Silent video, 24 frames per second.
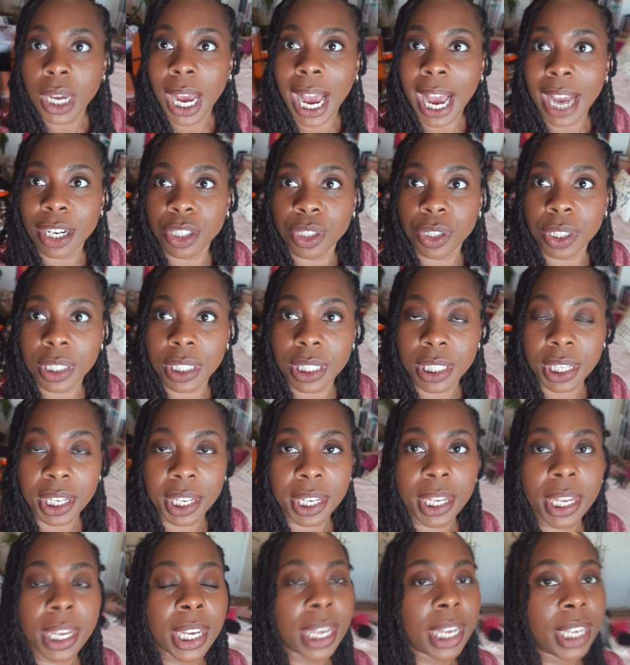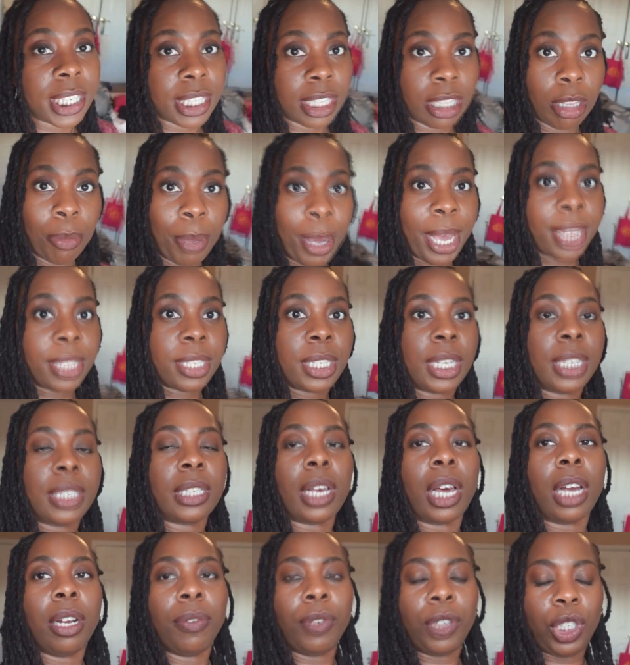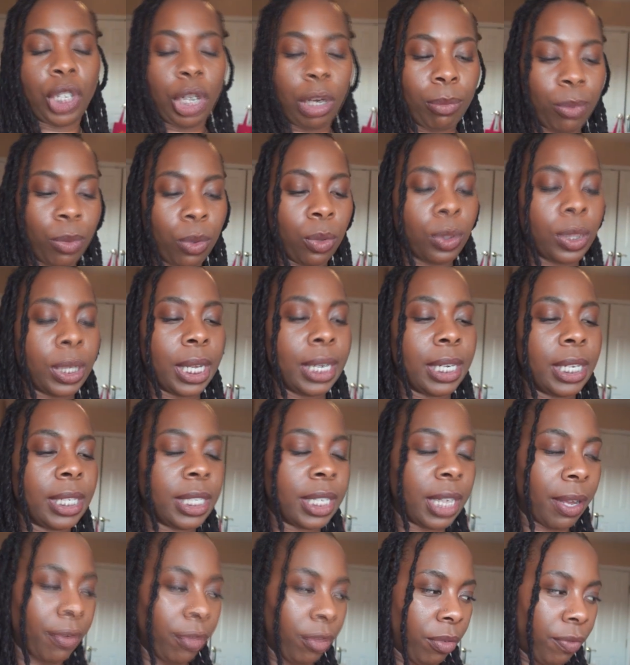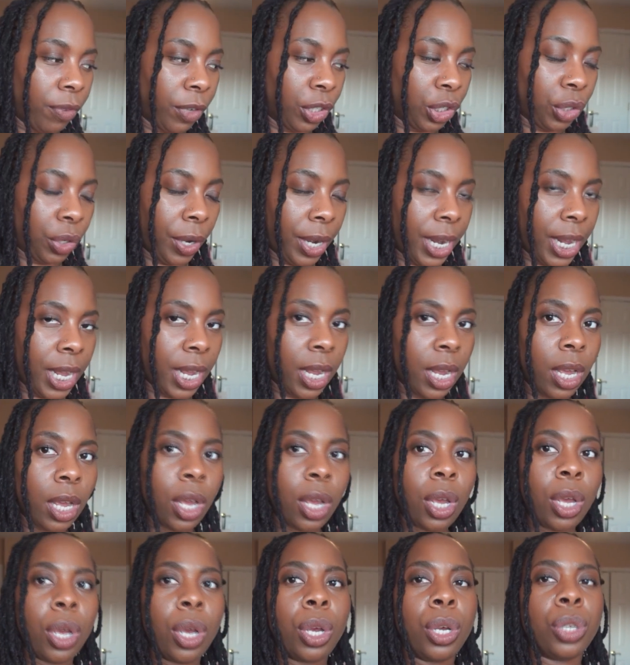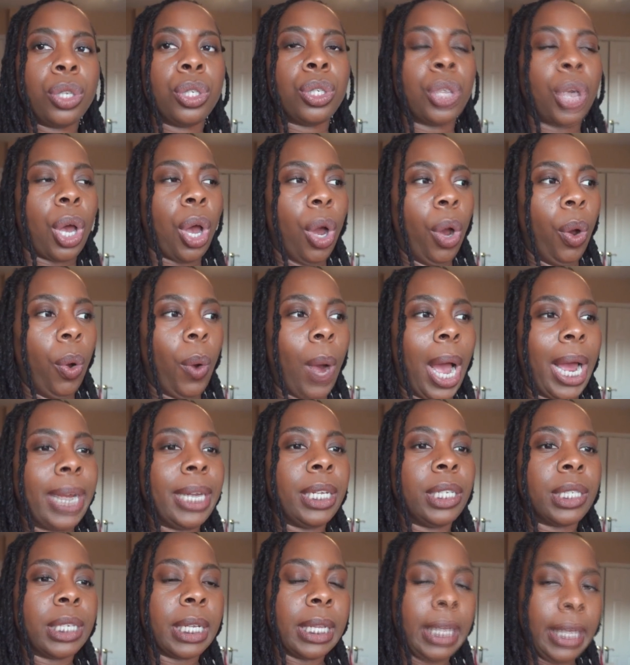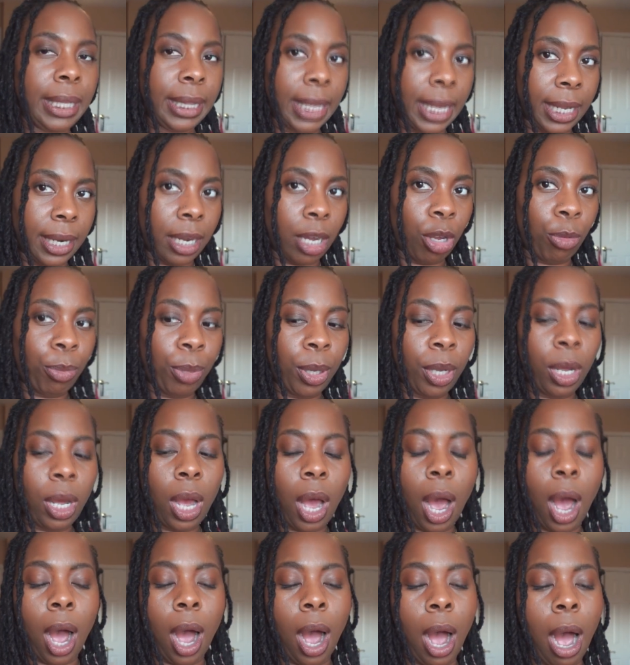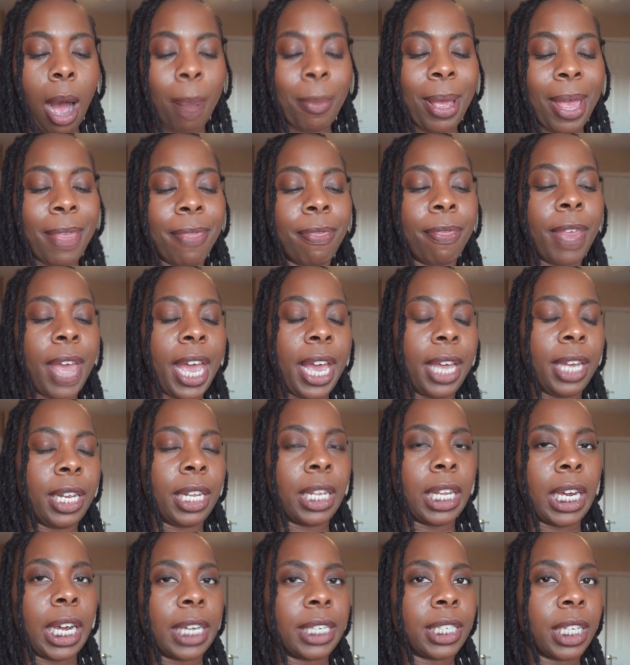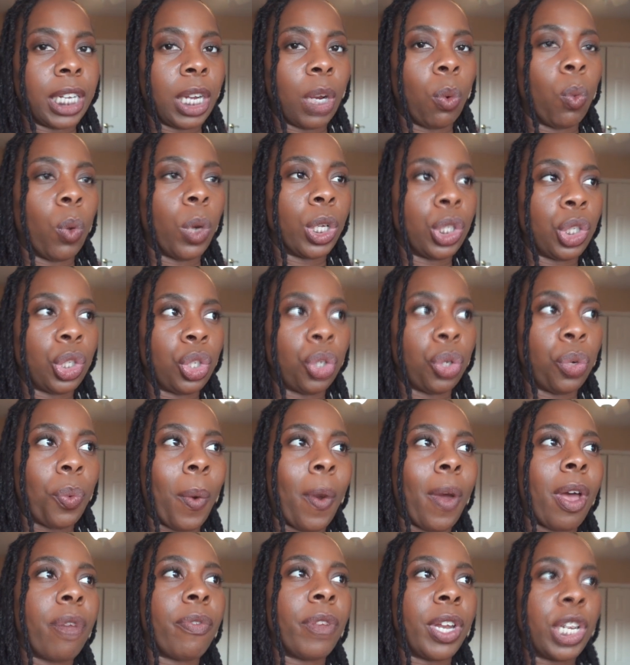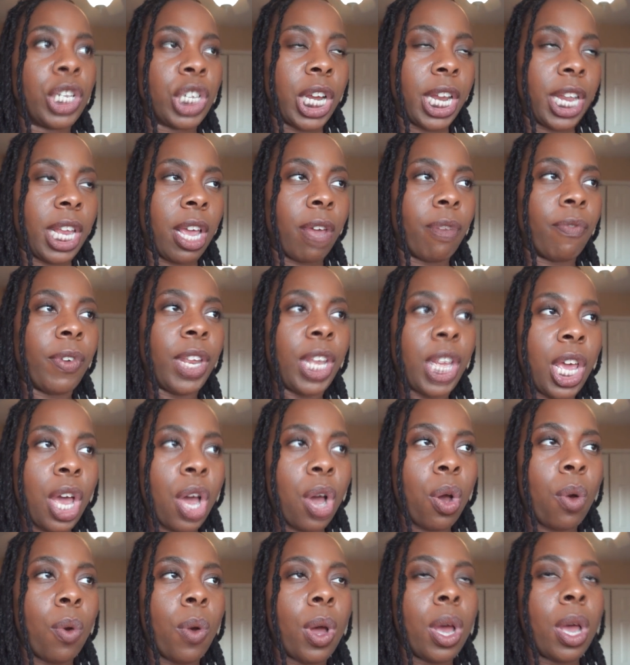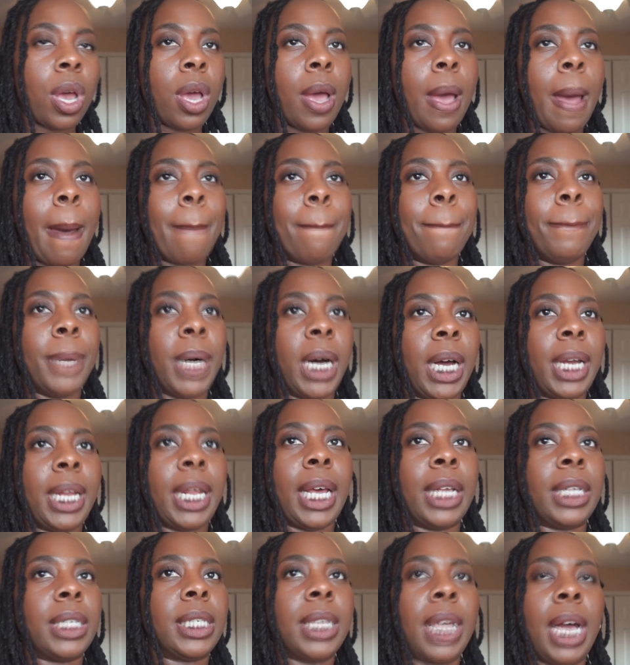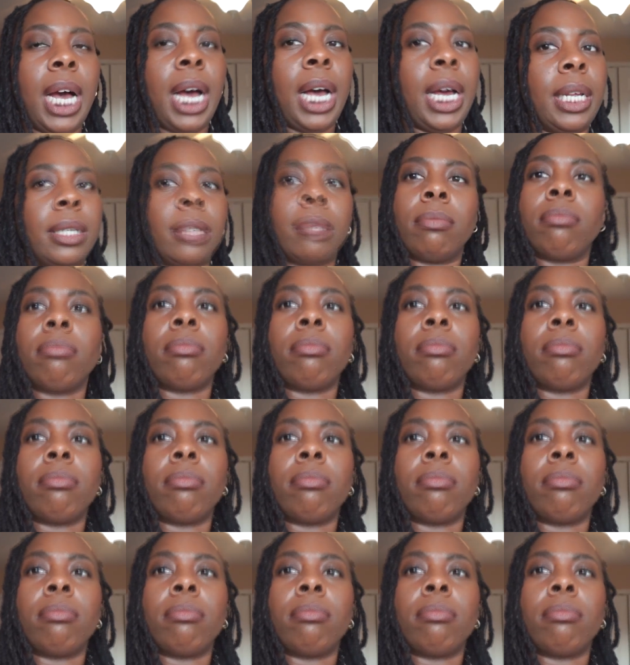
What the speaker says: as you can see, isn't the best. It's kind of a shambles, and it's definitely frustrating. So I need to clean that up. And then, like I said, I want to finish editing a video, but it's not